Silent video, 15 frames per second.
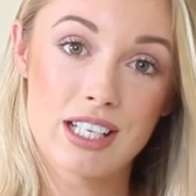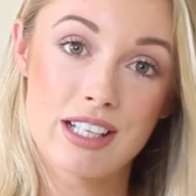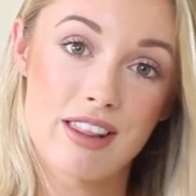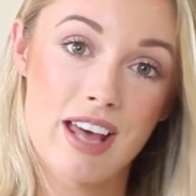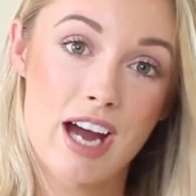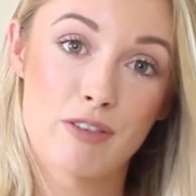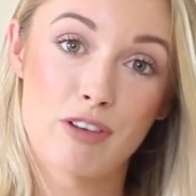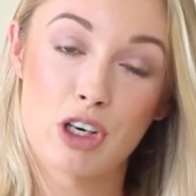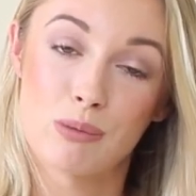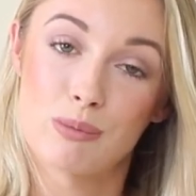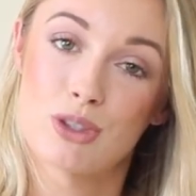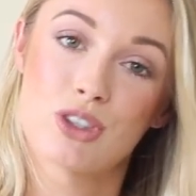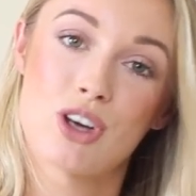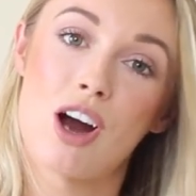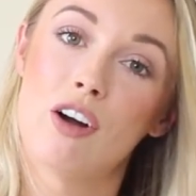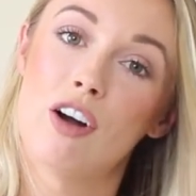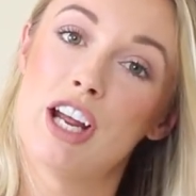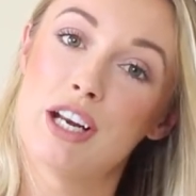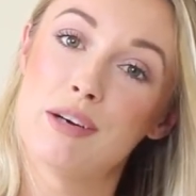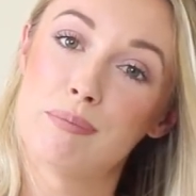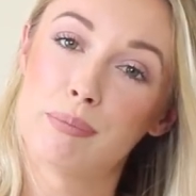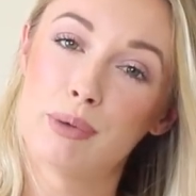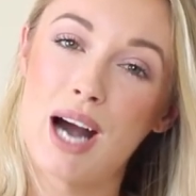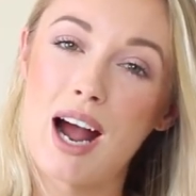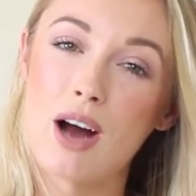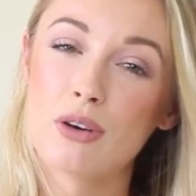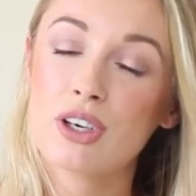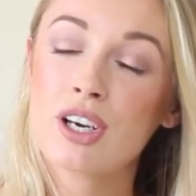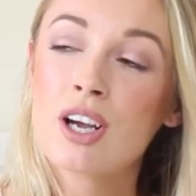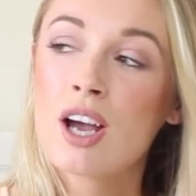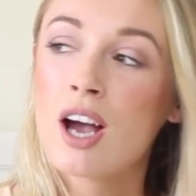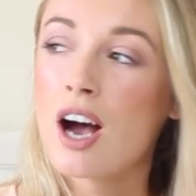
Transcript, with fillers: the They're Real mascara in brown.